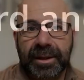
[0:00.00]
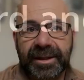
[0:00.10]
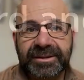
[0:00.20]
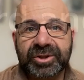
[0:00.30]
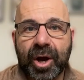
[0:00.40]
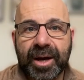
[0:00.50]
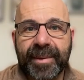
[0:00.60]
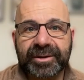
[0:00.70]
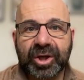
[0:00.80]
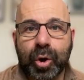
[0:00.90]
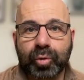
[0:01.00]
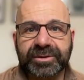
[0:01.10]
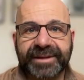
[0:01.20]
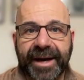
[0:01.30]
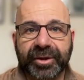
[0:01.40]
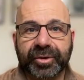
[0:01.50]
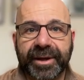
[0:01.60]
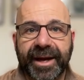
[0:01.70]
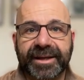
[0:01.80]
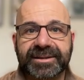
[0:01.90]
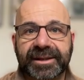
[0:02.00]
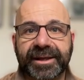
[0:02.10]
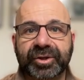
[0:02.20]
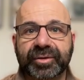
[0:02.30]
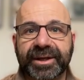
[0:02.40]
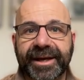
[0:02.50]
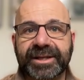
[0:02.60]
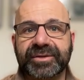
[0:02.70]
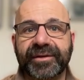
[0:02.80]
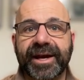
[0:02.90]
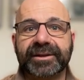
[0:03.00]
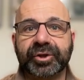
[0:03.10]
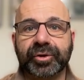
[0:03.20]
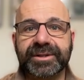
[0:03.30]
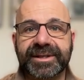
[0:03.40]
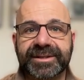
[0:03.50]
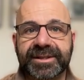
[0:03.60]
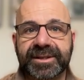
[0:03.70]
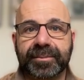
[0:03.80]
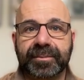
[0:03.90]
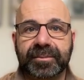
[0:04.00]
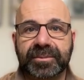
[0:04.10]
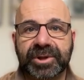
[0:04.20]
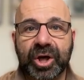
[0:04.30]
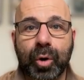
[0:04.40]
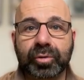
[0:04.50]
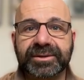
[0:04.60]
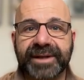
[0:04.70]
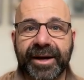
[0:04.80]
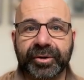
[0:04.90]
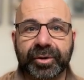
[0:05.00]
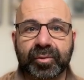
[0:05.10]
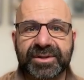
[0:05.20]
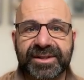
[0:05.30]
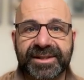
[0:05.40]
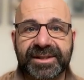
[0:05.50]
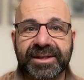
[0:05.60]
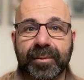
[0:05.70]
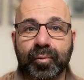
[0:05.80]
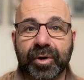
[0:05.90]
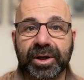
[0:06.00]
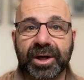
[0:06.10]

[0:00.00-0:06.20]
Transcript: Let's talk about the gold standard and its link to today's fiat currency system. The gold standard was a system where a